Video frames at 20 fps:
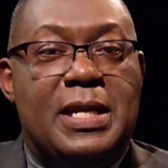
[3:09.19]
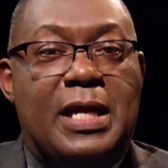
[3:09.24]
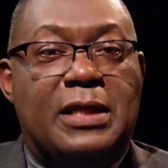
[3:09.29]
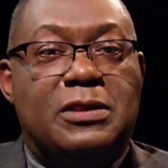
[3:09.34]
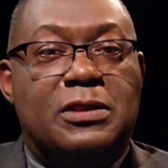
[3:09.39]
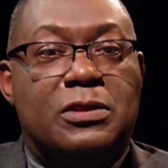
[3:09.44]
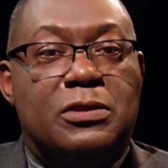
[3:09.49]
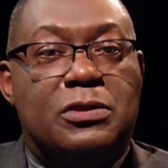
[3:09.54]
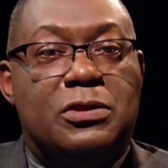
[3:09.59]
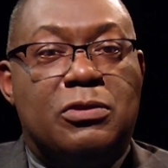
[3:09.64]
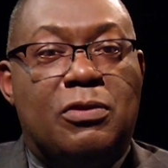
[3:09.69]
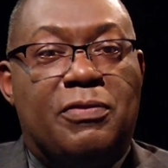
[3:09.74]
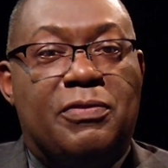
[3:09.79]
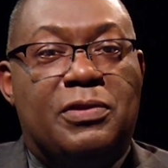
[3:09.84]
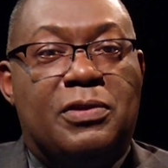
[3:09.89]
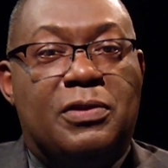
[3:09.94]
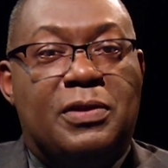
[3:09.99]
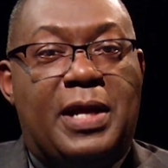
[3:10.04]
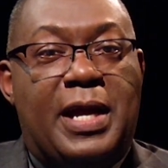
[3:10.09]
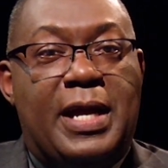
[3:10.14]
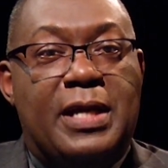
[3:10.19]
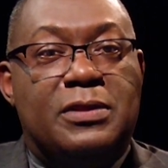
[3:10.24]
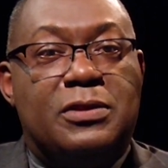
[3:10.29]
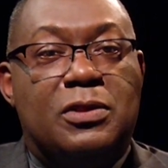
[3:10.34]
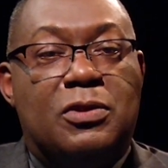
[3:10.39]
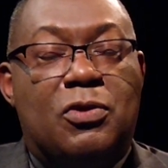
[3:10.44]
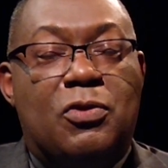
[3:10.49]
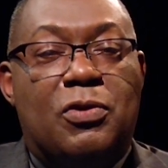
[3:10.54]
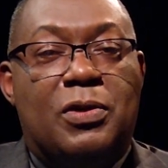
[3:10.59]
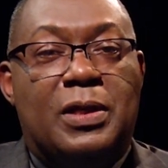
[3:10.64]
National Cervical
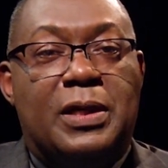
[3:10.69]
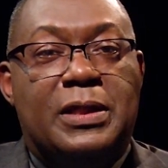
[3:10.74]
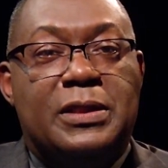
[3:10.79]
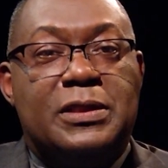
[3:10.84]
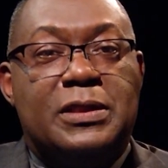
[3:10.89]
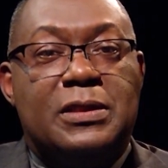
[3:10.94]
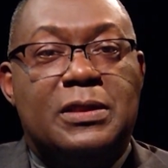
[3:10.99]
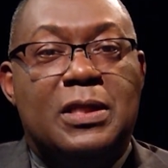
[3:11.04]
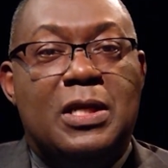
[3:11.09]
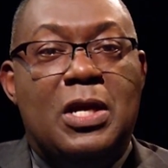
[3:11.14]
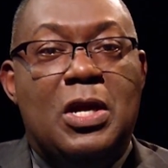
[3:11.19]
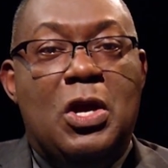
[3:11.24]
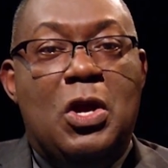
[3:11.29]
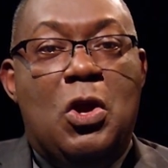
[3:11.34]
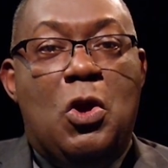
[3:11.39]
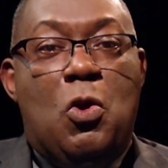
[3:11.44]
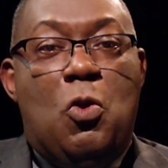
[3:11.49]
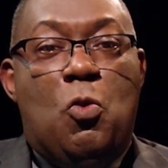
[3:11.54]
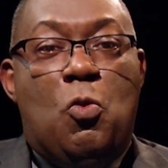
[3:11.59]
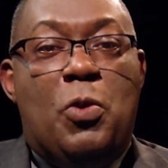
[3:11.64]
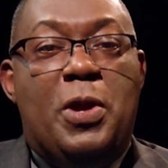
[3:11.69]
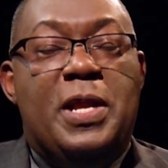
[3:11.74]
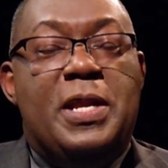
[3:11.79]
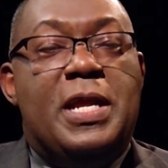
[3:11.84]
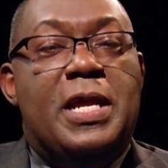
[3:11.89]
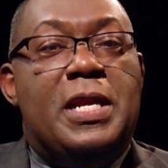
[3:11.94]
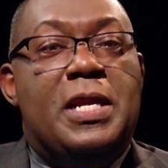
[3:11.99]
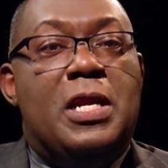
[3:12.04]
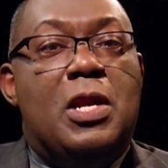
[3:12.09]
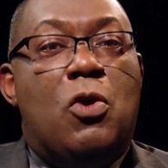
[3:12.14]
Cancer Coalition, we
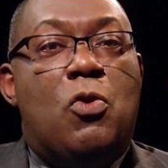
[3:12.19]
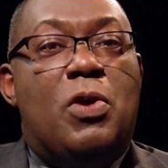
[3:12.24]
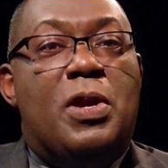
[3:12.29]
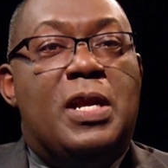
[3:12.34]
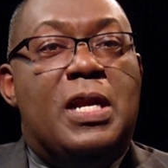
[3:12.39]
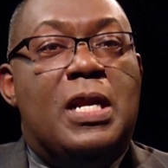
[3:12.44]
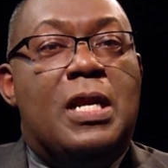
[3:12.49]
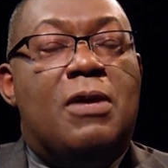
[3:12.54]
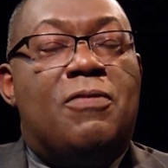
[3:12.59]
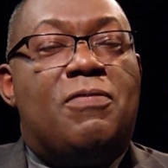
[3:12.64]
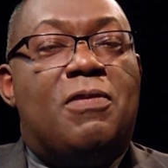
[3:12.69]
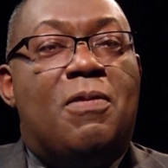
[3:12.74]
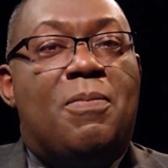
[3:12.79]
didn't know enough